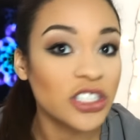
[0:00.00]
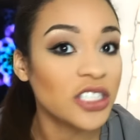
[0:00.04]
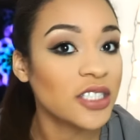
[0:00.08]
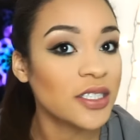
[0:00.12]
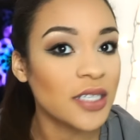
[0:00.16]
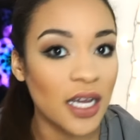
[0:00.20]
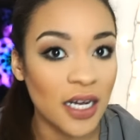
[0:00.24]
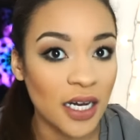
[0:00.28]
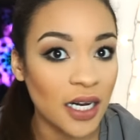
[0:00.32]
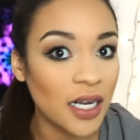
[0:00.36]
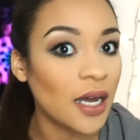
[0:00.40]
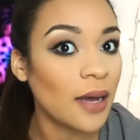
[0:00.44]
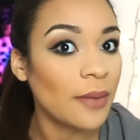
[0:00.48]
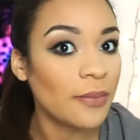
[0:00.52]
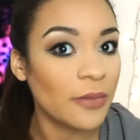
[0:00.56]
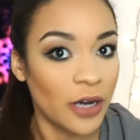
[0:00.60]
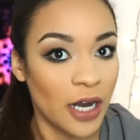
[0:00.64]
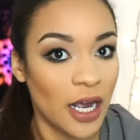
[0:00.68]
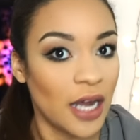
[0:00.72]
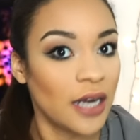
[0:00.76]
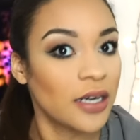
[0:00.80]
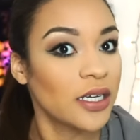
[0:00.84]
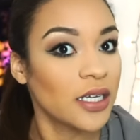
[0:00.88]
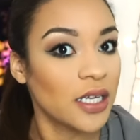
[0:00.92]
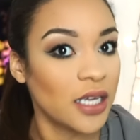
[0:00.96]
it's gonna come
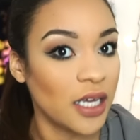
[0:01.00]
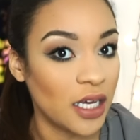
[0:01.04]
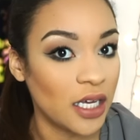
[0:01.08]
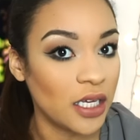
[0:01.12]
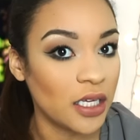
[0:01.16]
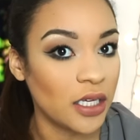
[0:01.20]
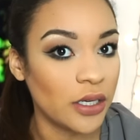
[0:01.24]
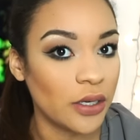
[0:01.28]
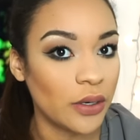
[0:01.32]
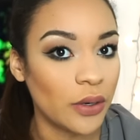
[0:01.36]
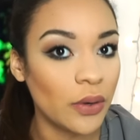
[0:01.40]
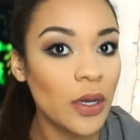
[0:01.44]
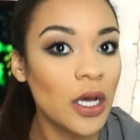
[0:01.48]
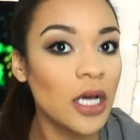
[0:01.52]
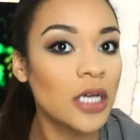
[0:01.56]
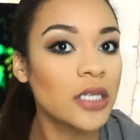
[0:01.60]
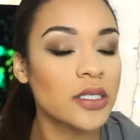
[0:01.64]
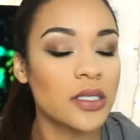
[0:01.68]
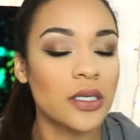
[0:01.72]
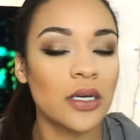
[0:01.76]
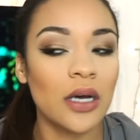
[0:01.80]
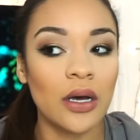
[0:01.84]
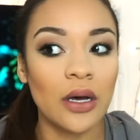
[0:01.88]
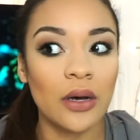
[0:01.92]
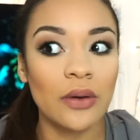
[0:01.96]
around and get you
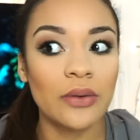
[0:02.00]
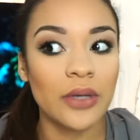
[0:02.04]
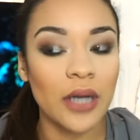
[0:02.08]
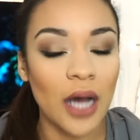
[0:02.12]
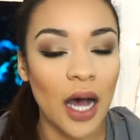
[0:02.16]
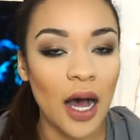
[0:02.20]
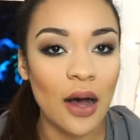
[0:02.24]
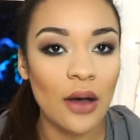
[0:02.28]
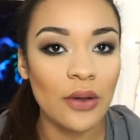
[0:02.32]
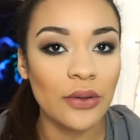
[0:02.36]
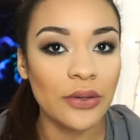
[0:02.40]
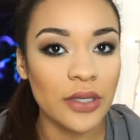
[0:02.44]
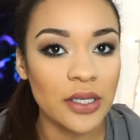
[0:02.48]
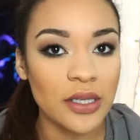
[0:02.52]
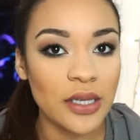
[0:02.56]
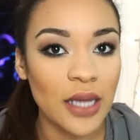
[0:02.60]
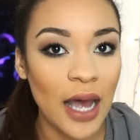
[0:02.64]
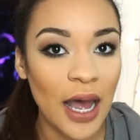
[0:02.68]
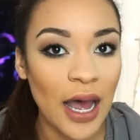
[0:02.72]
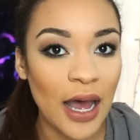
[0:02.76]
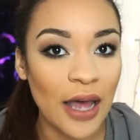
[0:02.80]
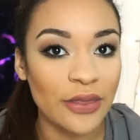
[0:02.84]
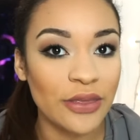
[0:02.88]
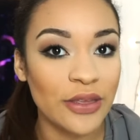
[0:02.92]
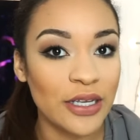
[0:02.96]
so not only
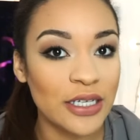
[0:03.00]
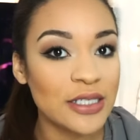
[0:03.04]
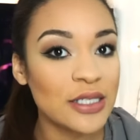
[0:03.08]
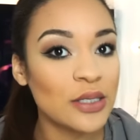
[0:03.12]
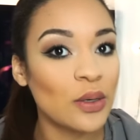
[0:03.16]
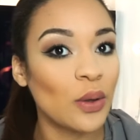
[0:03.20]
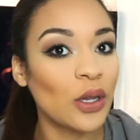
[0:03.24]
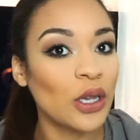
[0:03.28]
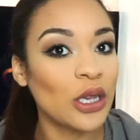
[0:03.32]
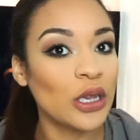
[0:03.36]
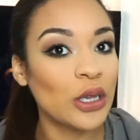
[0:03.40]
that this